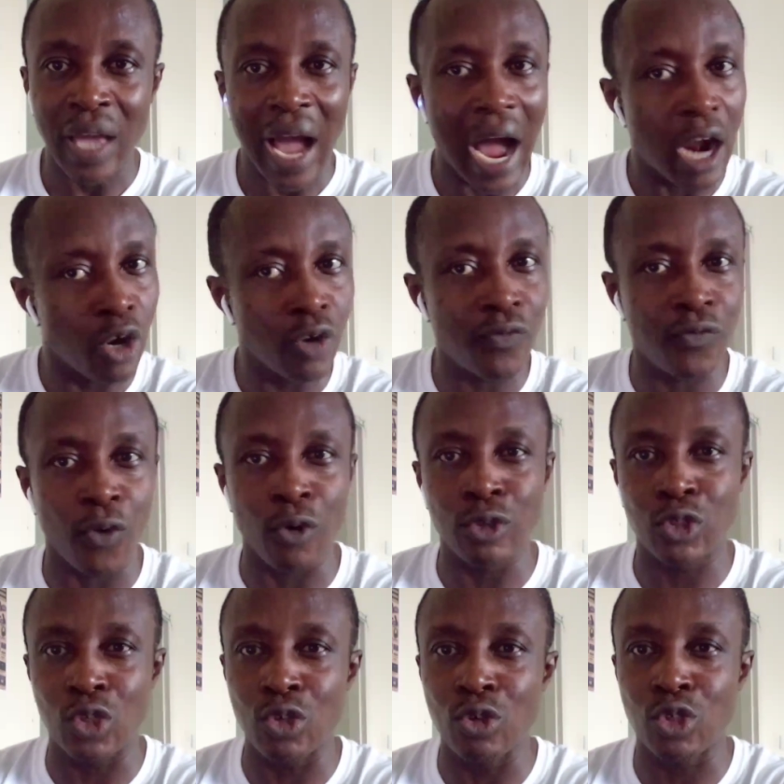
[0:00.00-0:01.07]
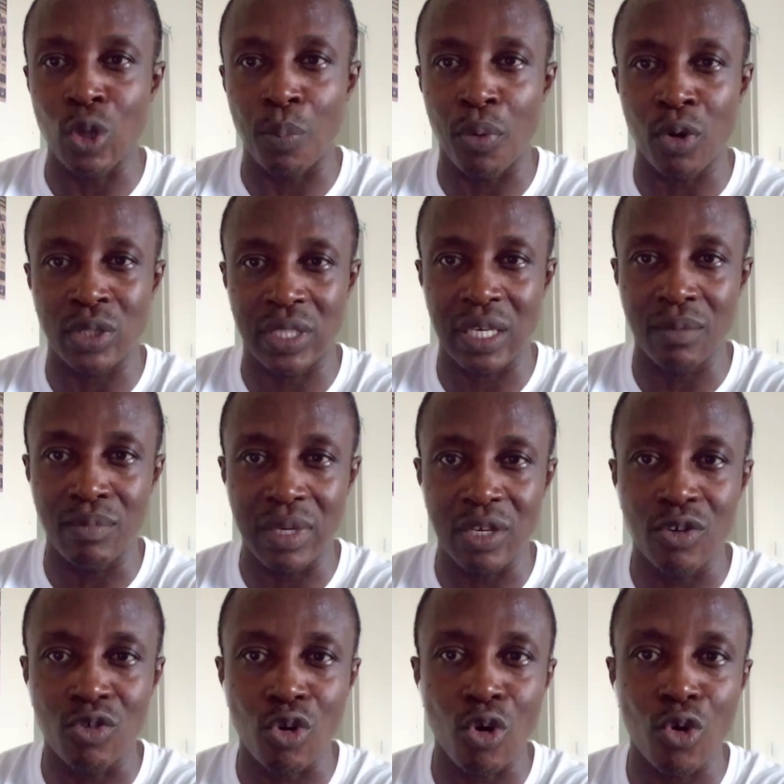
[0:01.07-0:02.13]
I look forward to you supporting me
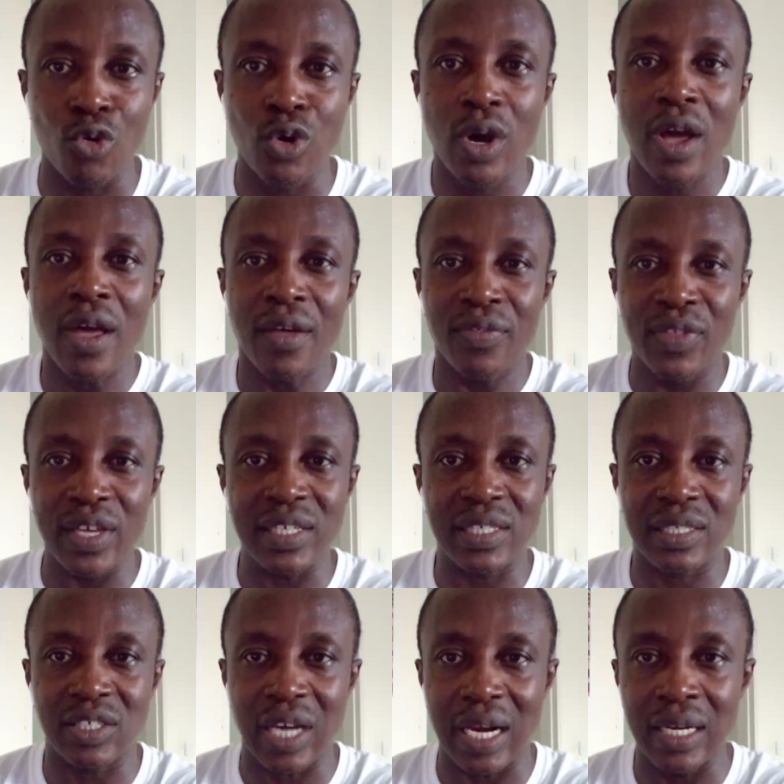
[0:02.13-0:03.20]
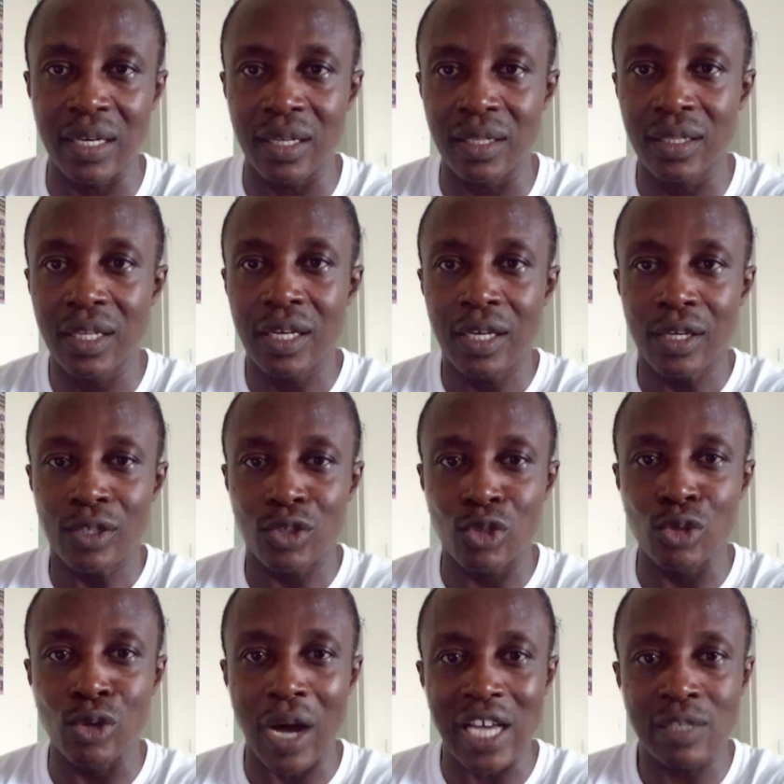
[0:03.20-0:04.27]
grow this channel
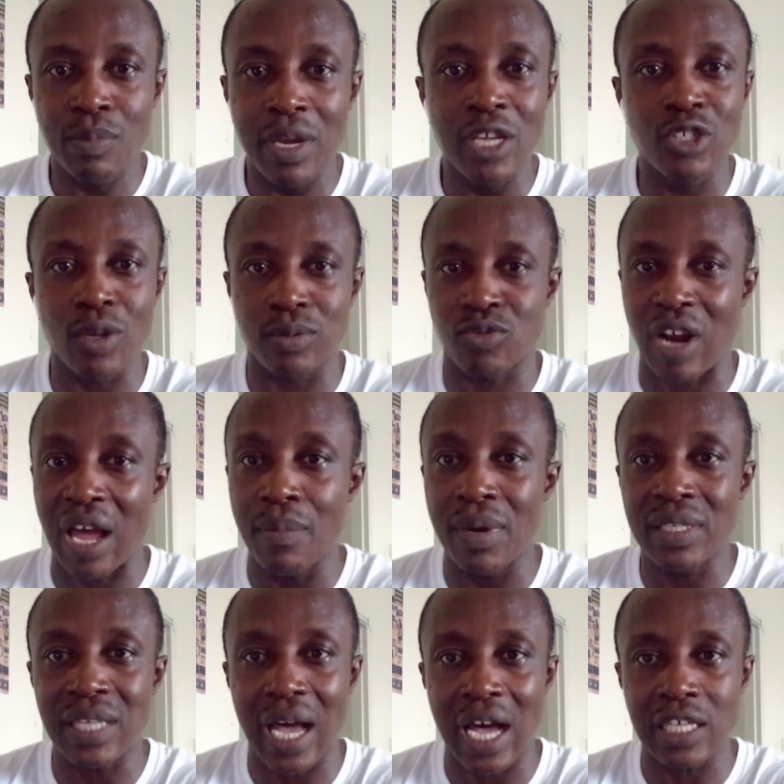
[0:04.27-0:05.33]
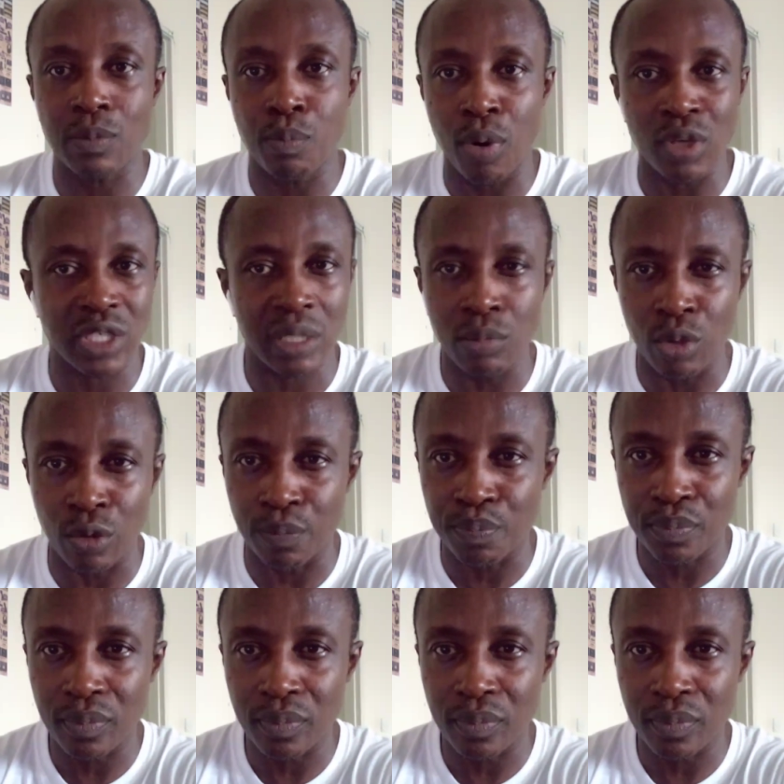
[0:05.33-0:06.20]
to as many subscribers as possible.